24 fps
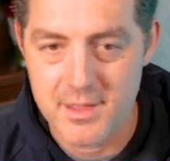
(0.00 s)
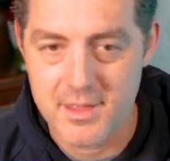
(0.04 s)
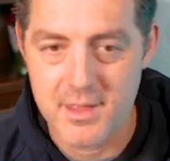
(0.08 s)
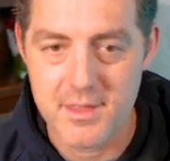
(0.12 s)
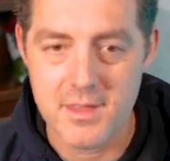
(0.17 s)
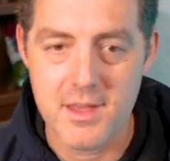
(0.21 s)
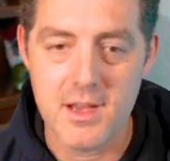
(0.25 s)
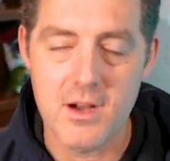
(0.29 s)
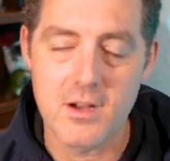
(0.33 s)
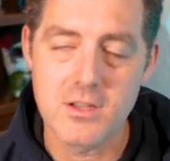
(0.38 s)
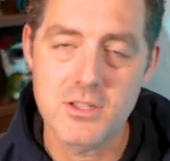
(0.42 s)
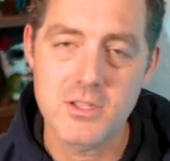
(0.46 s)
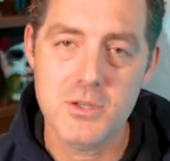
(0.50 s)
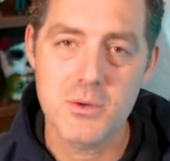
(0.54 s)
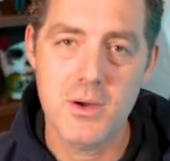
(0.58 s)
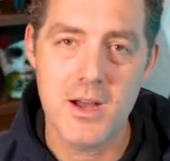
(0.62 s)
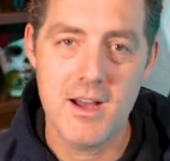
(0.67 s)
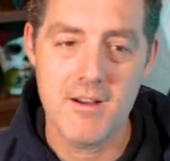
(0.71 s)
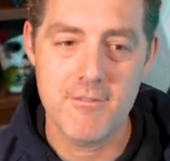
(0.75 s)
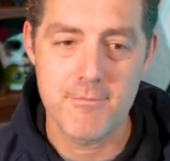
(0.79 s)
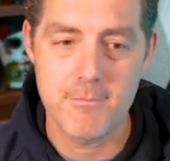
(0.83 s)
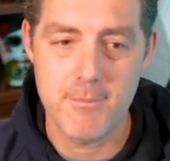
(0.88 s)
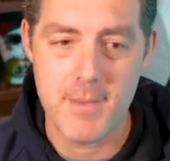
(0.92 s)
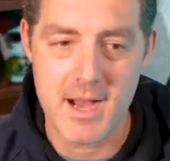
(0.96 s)
And then they also
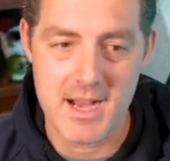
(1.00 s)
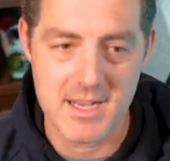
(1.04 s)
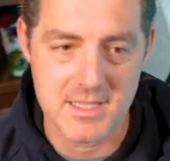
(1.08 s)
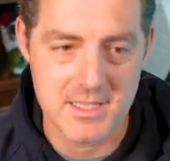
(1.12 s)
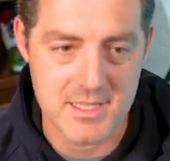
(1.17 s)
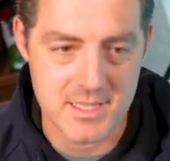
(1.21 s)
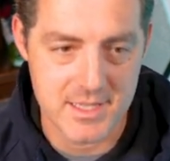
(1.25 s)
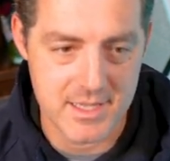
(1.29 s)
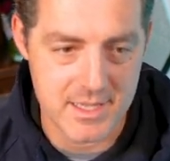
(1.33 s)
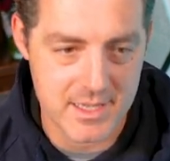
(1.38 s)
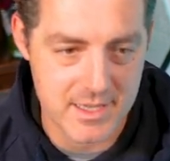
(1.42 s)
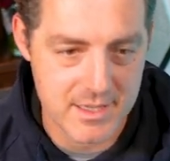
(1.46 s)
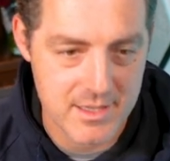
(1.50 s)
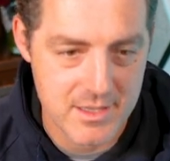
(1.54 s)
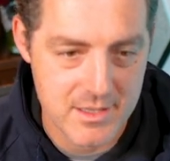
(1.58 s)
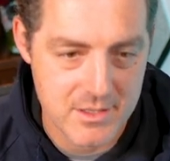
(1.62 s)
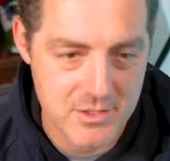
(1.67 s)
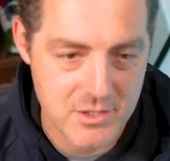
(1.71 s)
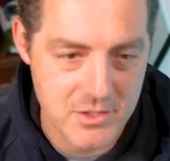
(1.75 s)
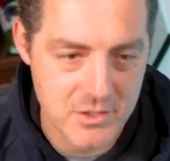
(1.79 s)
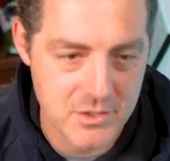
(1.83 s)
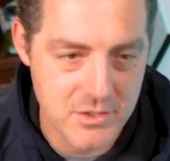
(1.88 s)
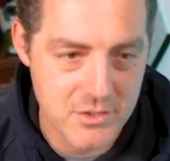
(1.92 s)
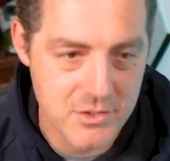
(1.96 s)
have masking.
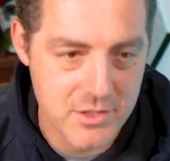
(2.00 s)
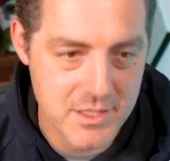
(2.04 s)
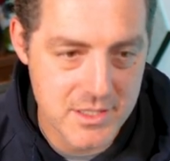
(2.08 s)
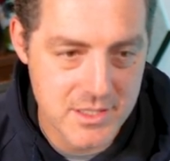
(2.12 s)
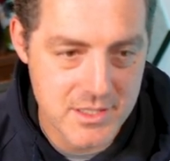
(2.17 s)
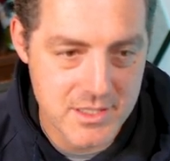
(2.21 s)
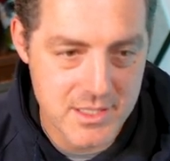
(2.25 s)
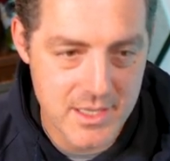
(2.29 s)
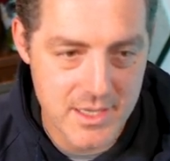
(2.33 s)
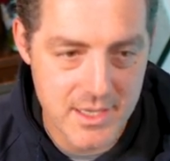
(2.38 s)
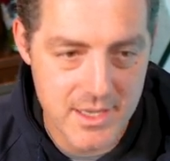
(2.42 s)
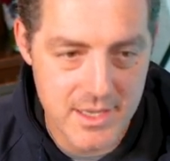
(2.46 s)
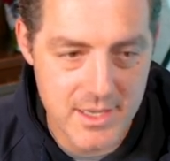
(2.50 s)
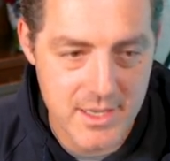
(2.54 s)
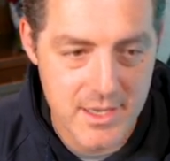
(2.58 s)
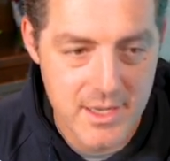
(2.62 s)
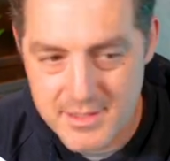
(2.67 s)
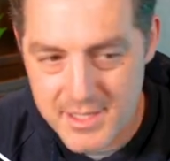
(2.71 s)
So you can say,